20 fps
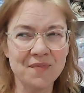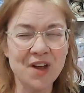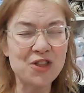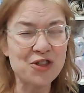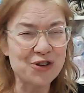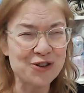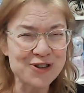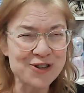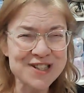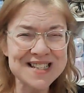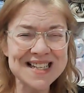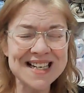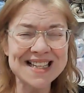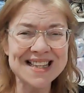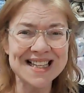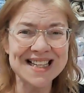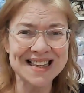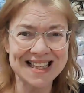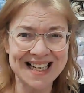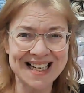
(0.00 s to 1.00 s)
Thursday at
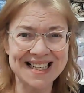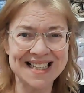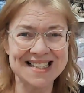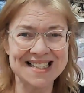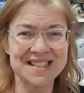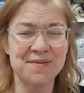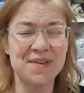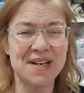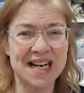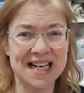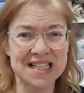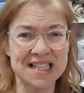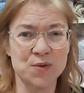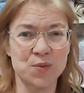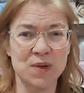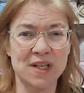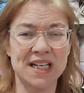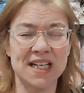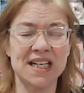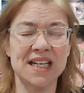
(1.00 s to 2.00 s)
the latest of next
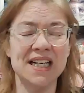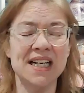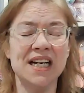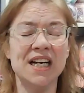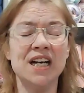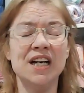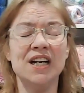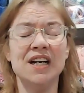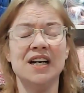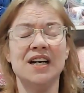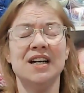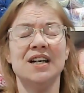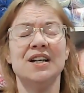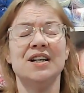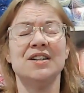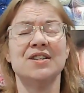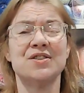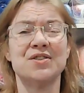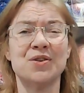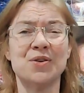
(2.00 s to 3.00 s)
week.
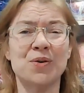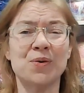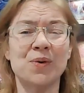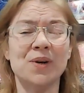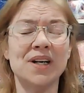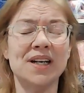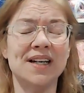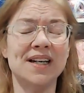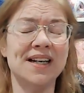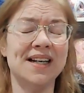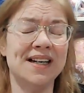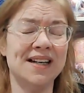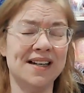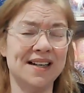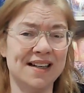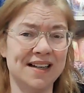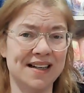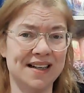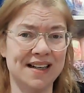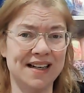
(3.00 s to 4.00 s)
So
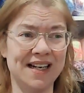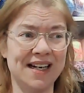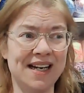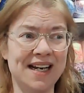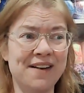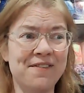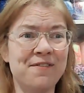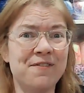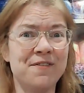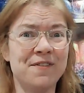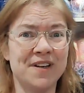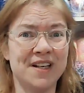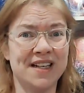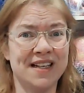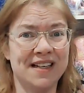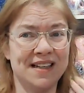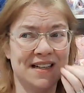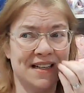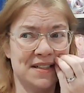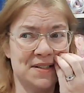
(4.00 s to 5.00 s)
if
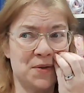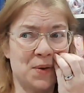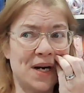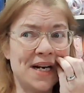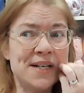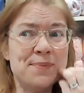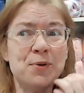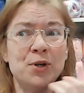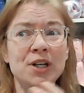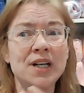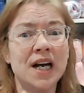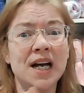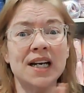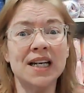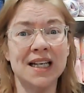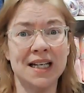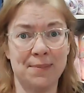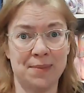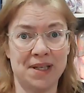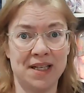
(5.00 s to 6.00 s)
so I put
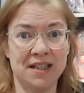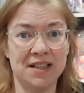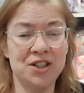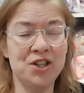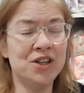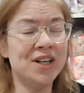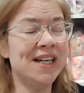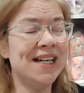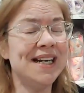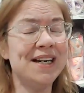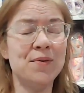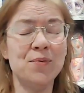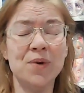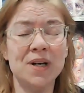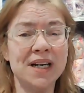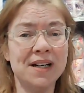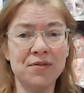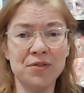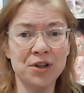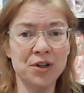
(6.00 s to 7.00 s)
unlimited. You can get
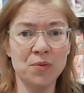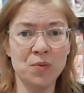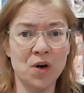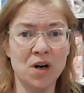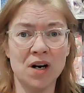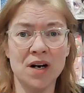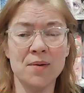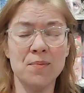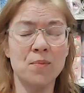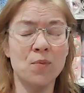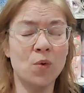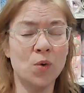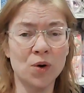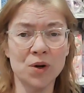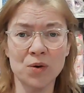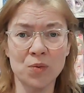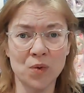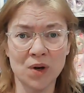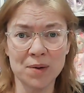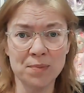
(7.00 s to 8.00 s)
whatever you want, more
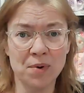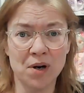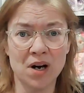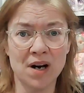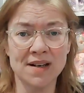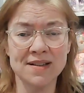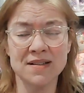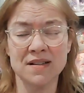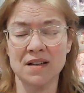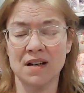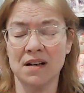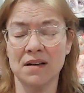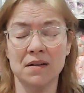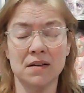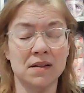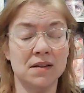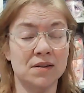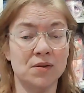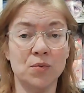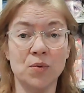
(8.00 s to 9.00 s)
than one box, uh,
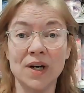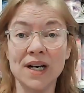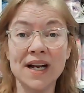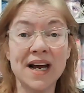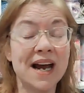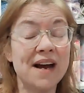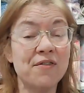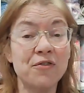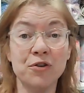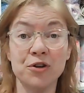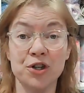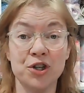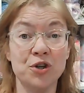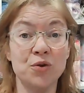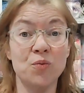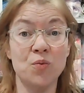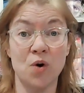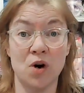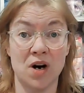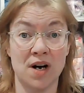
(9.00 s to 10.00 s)
whatever
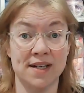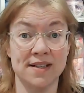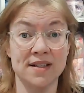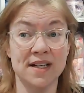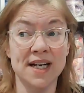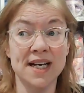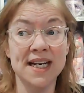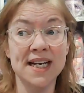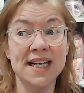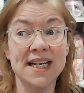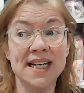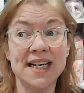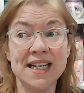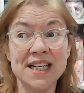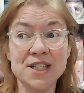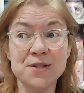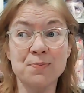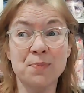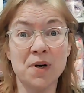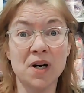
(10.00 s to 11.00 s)
you want.
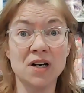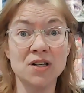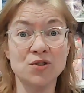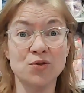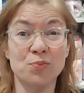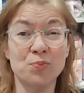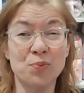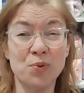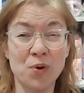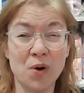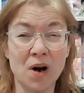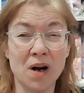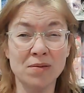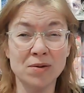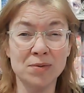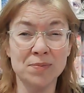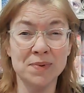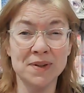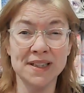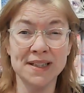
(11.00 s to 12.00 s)
Each box will
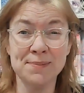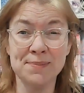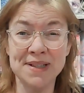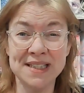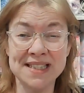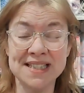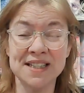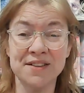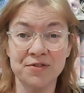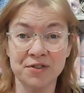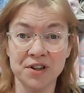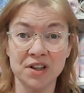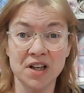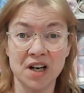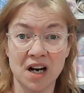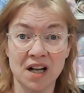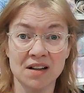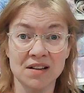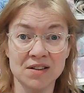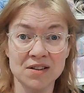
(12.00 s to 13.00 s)
probably be different
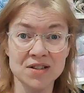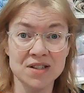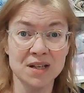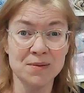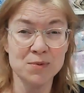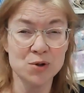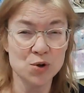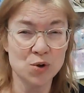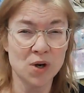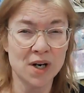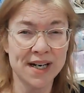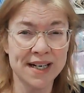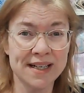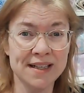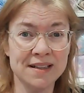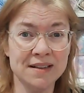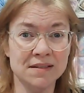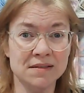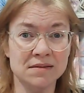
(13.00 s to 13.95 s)
colors. I'm trying,